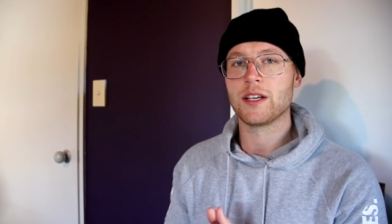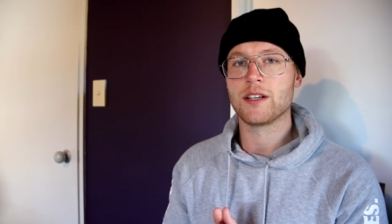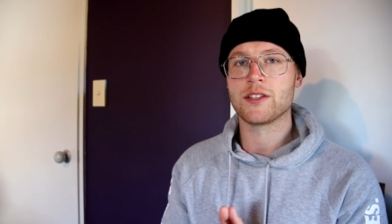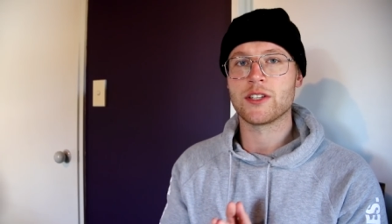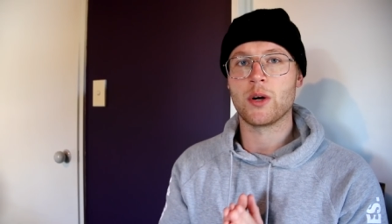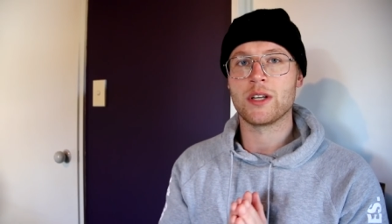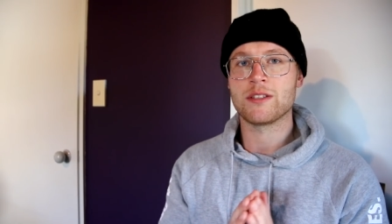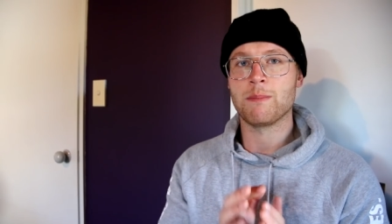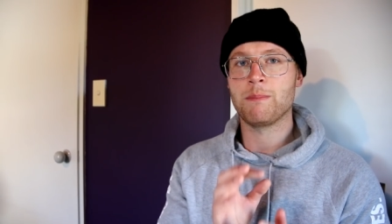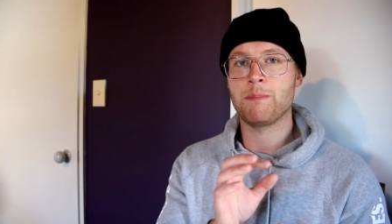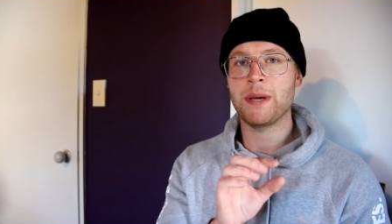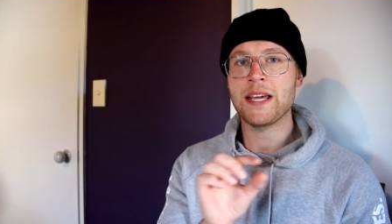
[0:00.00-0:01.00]
So it's
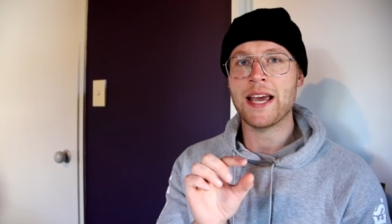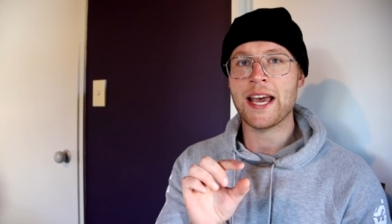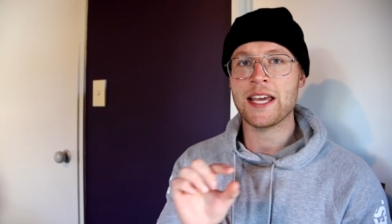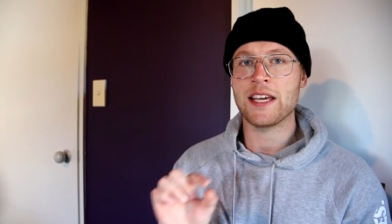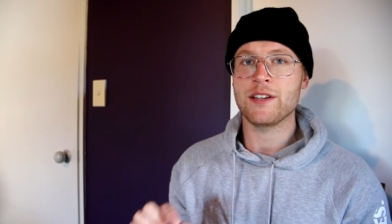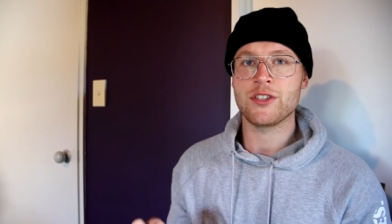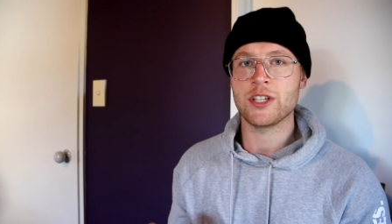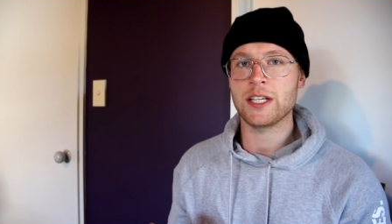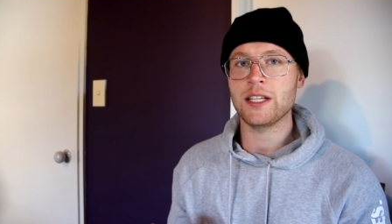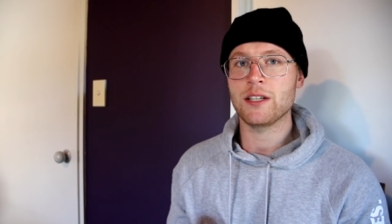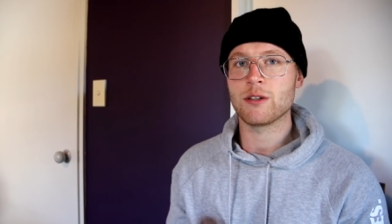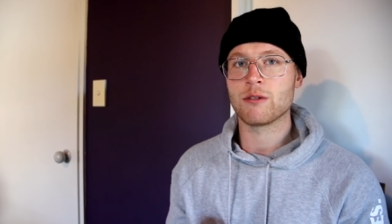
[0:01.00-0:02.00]
B A N
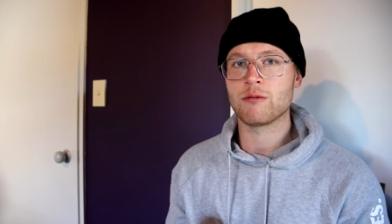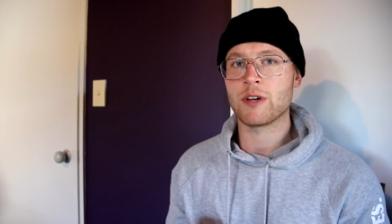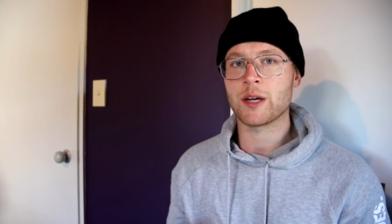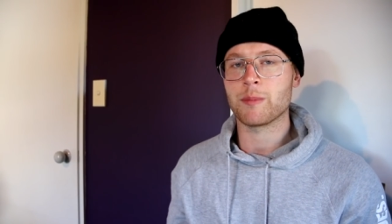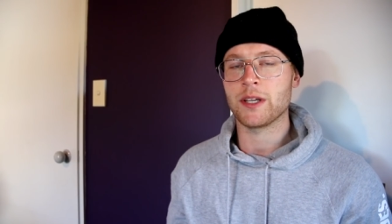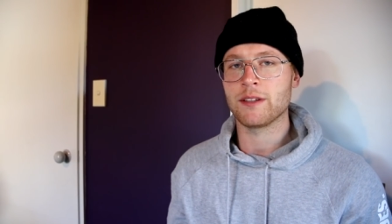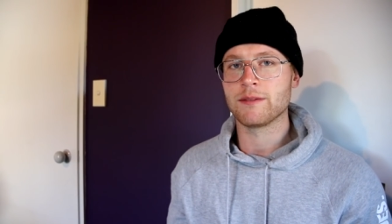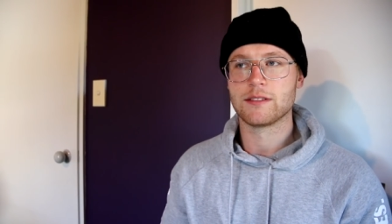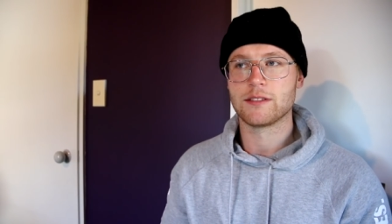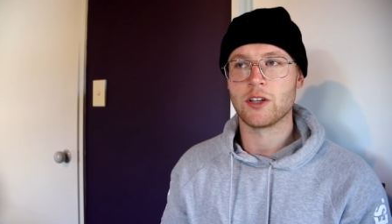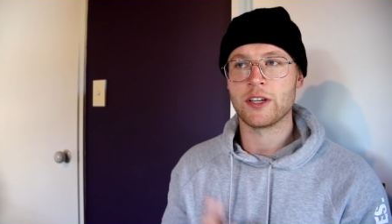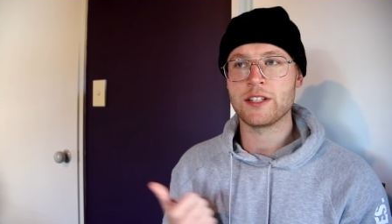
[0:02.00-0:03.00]
G Rugby
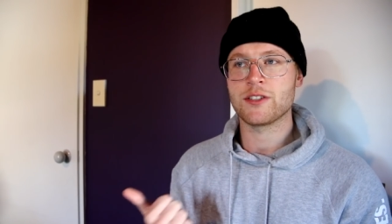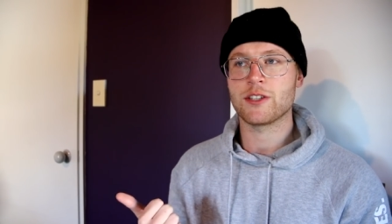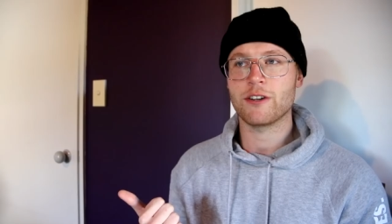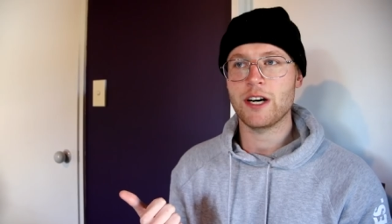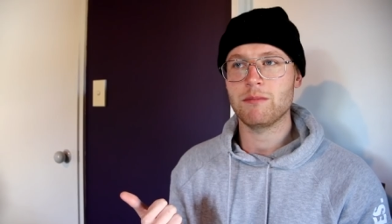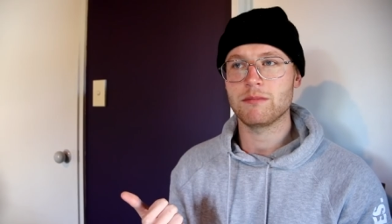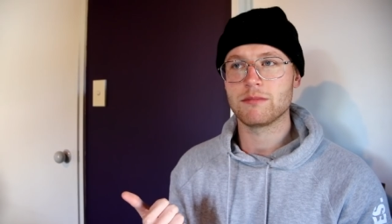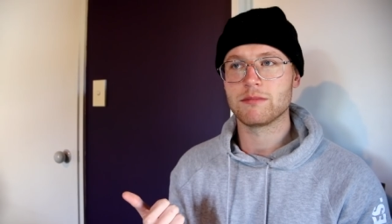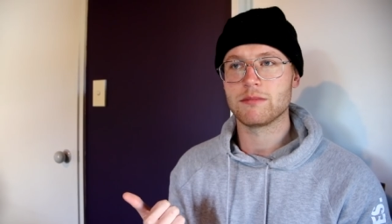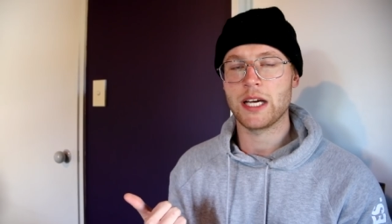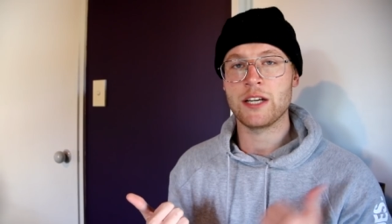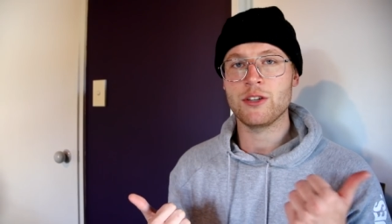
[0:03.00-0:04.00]
on Instagram
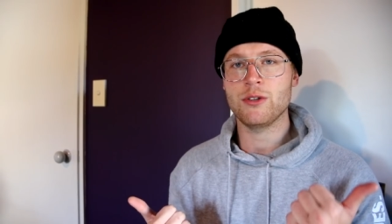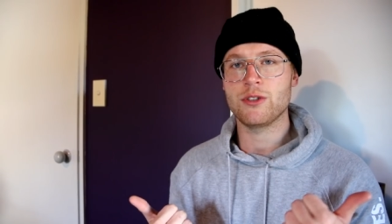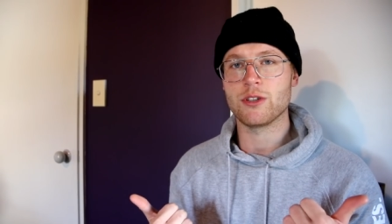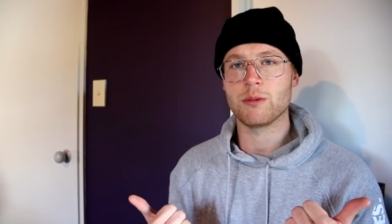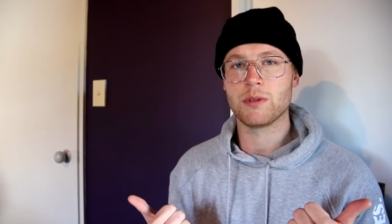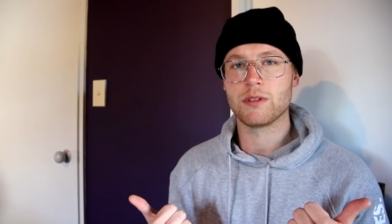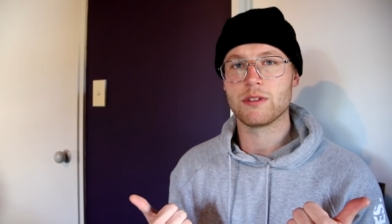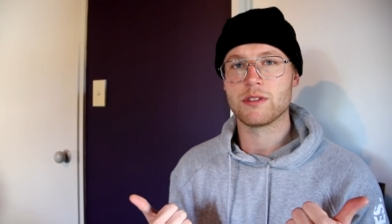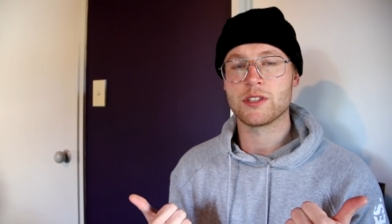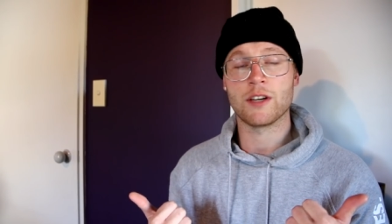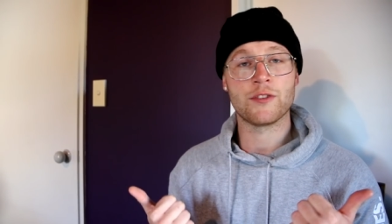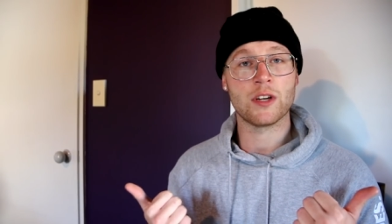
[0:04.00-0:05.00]
and YouTube.
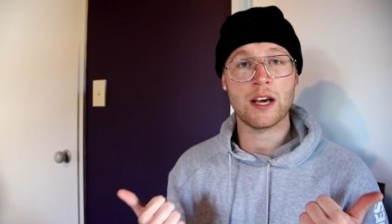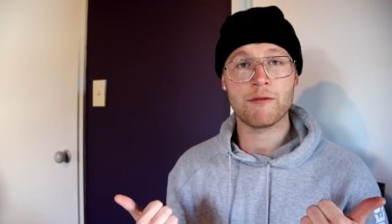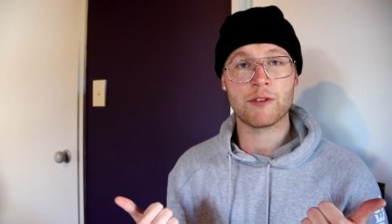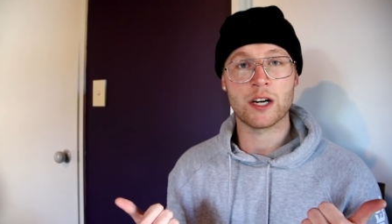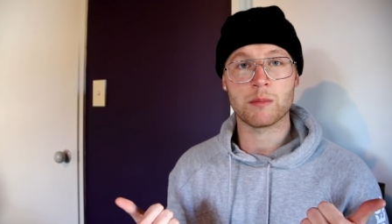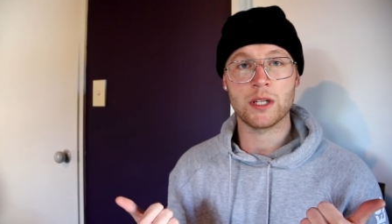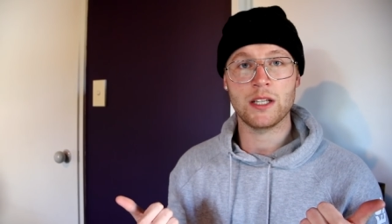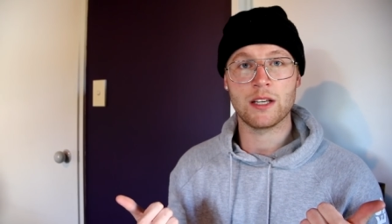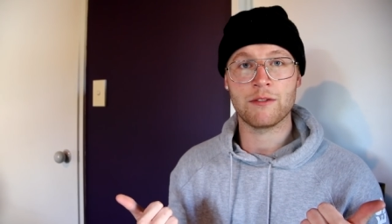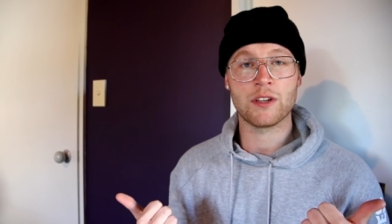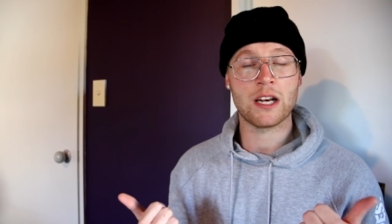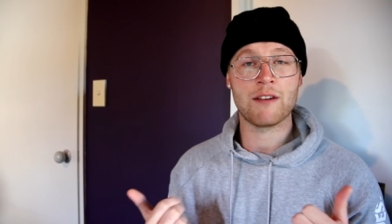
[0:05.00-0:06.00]
So if you love rugby,
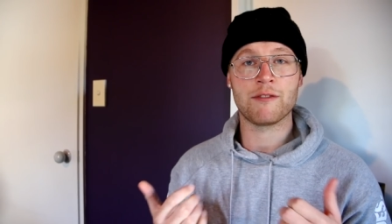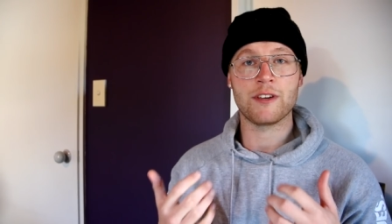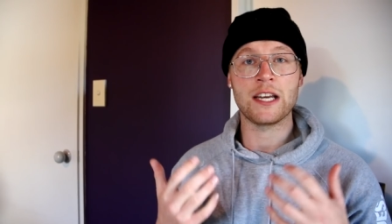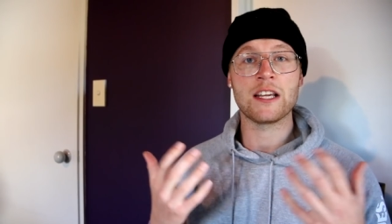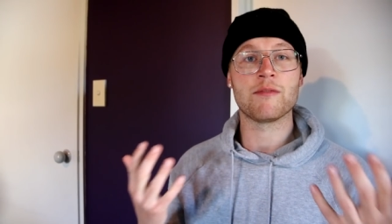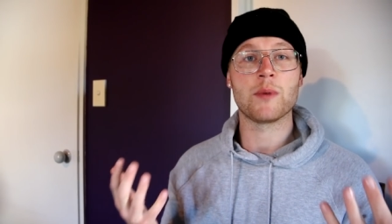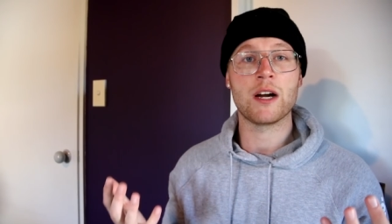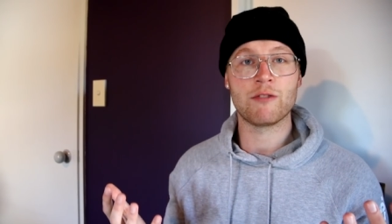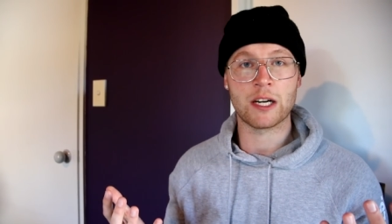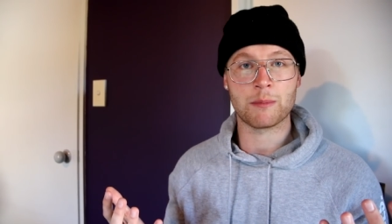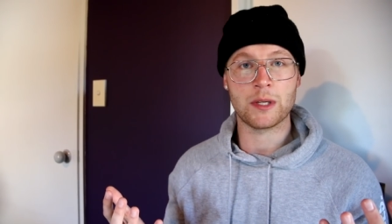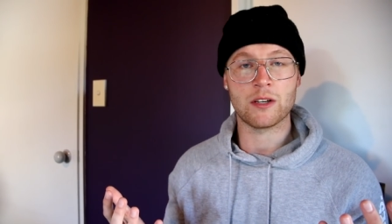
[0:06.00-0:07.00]
if you love any of my
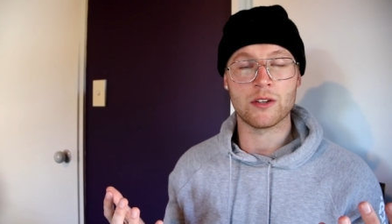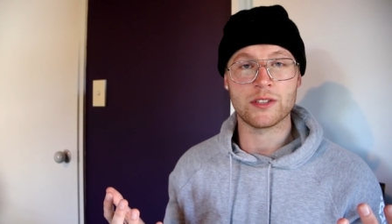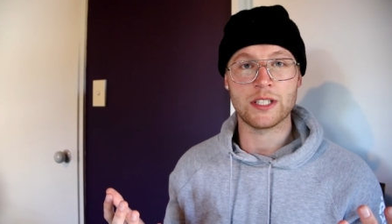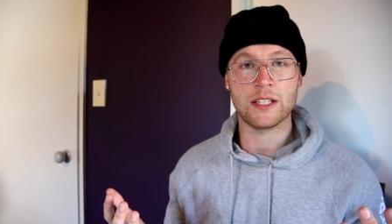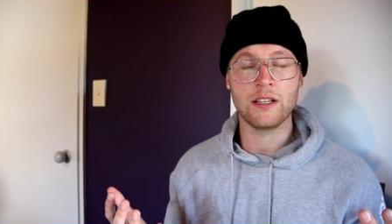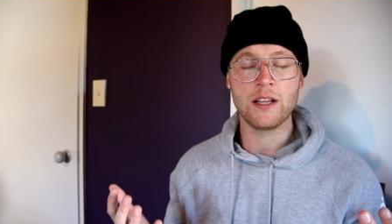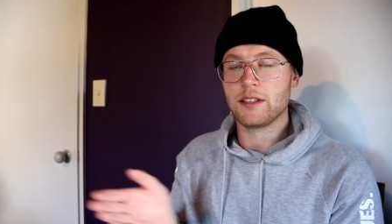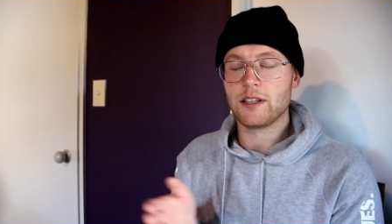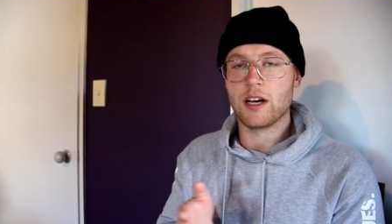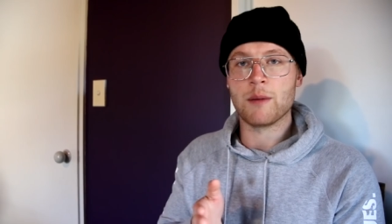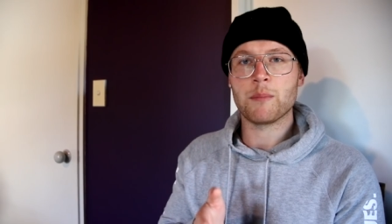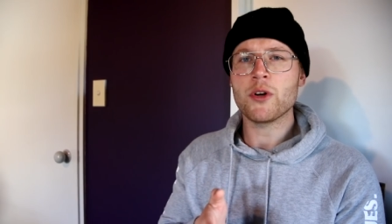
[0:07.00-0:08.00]
rugby content,
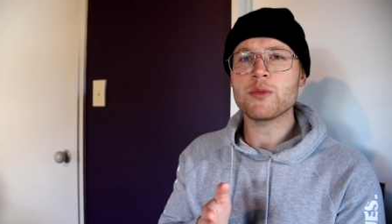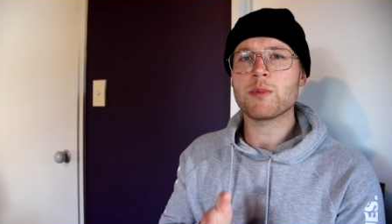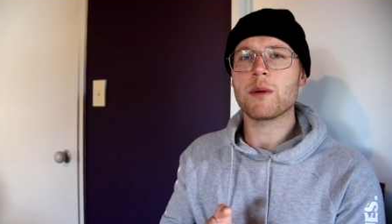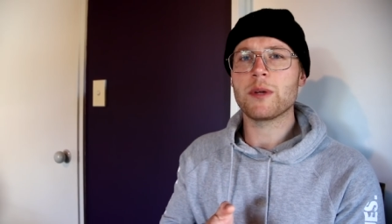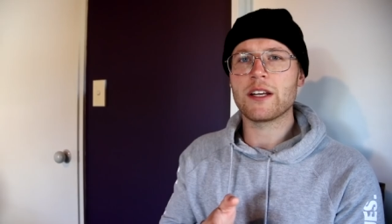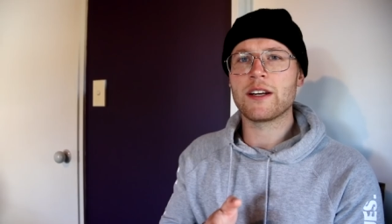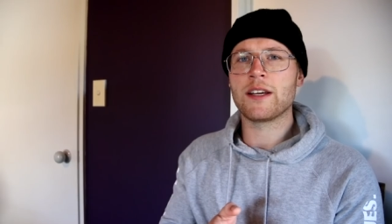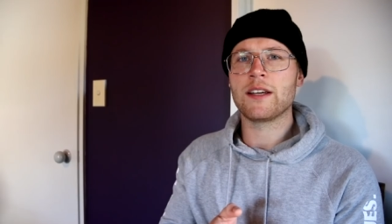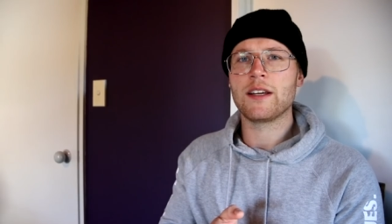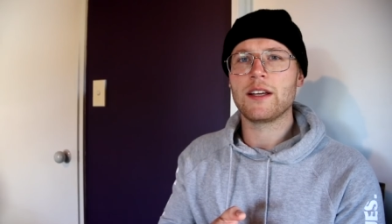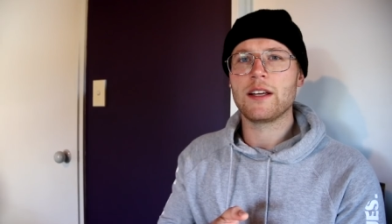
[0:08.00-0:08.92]
I'm most probably going to